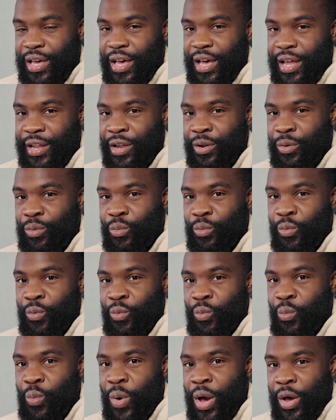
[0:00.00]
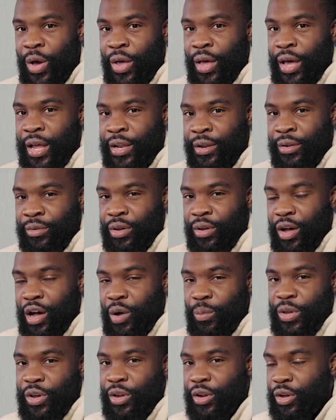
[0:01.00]
And then and
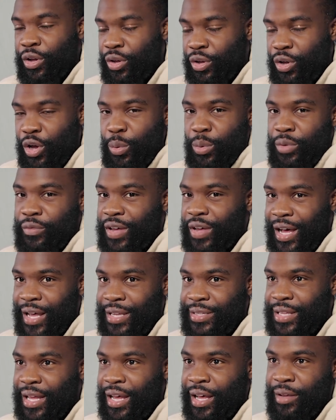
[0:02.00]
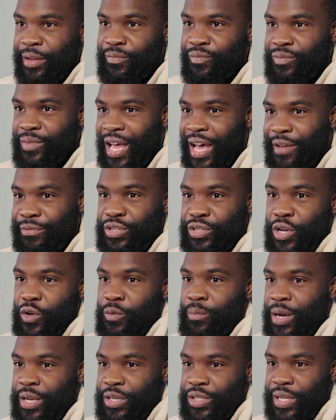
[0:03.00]
are we going to go with guys that have
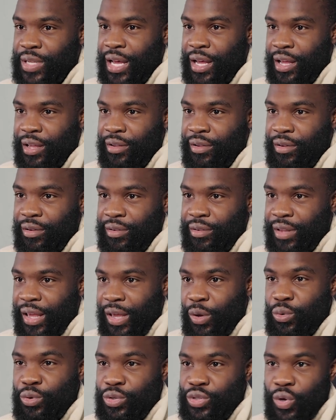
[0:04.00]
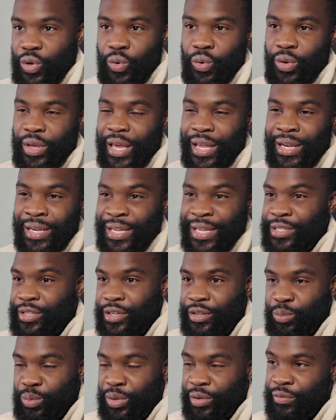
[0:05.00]
so much that they also get
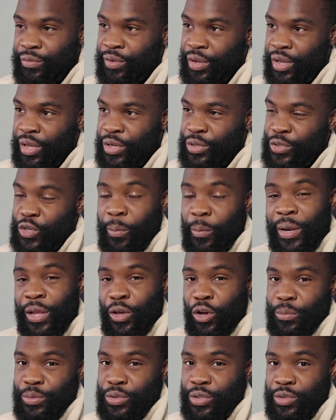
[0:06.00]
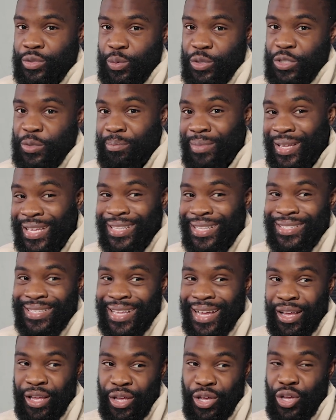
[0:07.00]
littered with so many options, which means
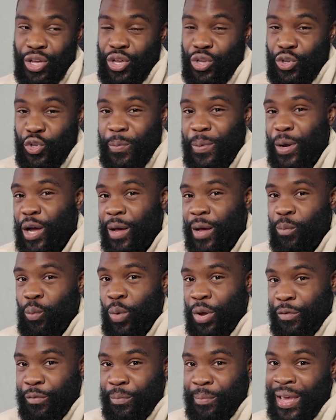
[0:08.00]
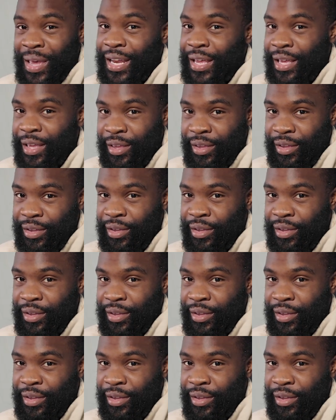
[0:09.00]
that you become one of many?